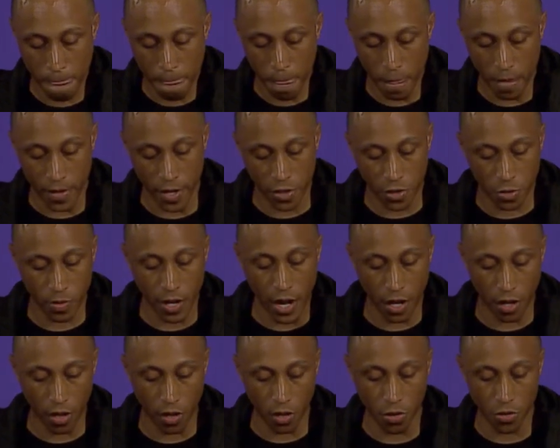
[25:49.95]
And here's what I'll
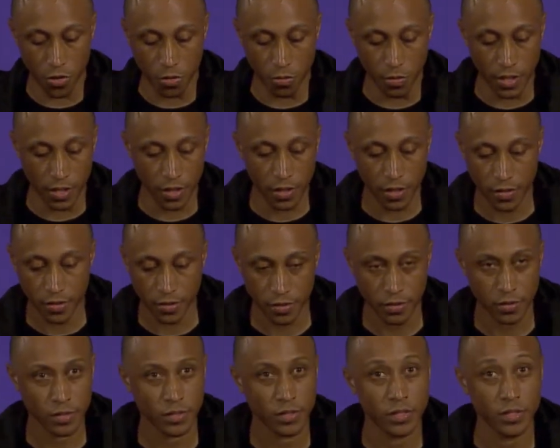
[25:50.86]
close with.
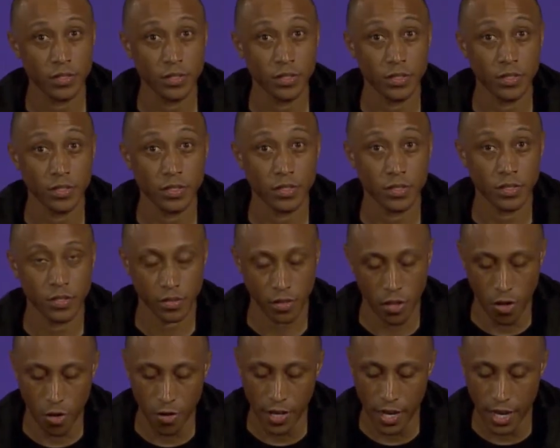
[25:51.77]

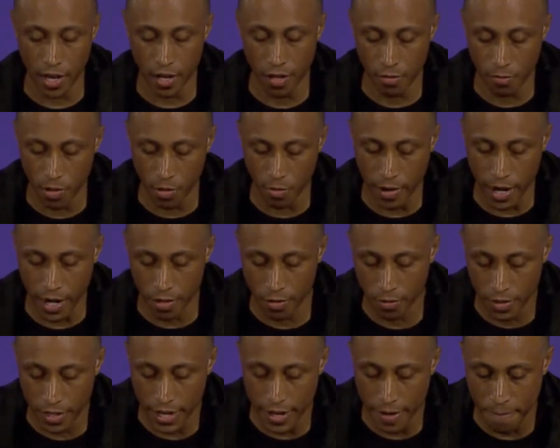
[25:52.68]
Oh, yeah, we're right on
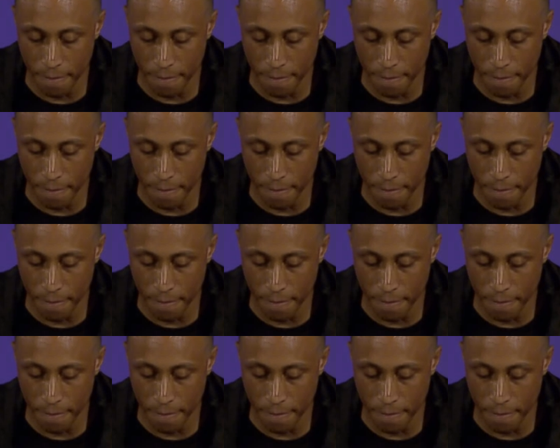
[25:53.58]
time.